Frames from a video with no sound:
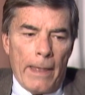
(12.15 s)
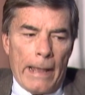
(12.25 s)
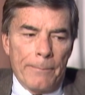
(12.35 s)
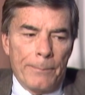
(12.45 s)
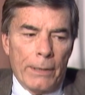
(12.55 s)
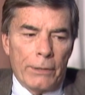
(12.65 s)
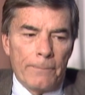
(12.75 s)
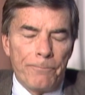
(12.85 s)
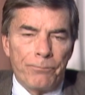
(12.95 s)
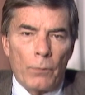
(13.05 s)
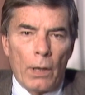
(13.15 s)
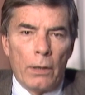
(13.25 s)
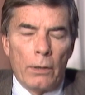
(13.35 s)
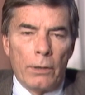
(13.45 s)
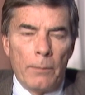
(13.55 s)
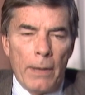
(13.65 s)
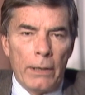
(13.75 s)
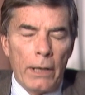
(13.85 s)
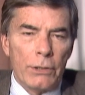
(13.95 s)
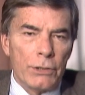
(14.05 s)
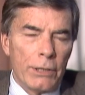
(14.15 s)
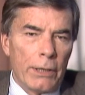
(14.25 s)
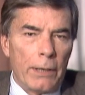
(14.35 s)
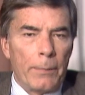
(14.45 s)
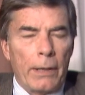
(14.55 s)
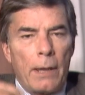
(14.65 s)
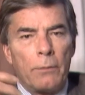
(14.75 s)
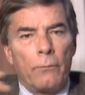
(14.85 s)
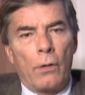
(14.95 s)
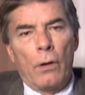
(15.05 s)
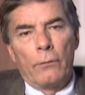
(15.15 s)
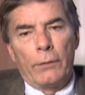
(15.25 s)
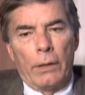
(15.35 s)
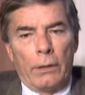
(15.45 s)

but the main agency that became involved